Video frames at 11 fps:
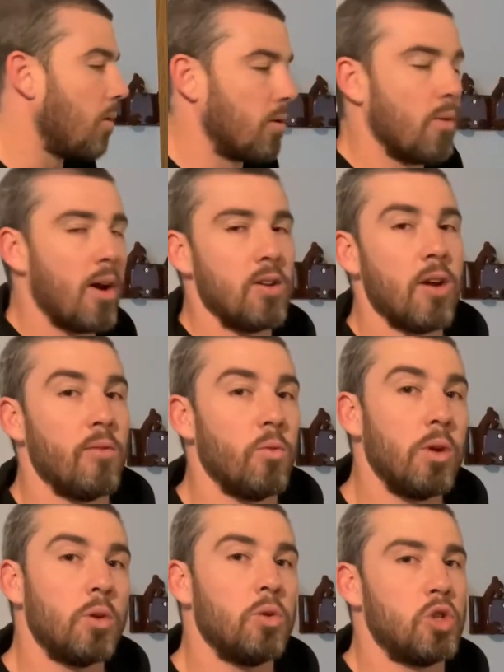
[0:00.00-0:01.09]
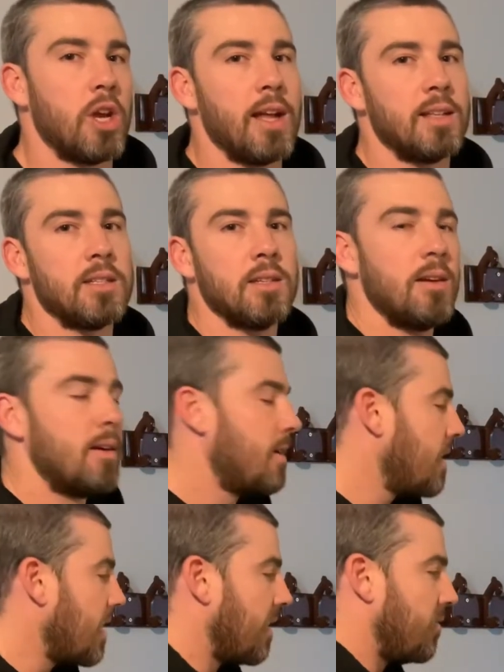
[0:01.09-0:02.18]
All right, you have a really good chance if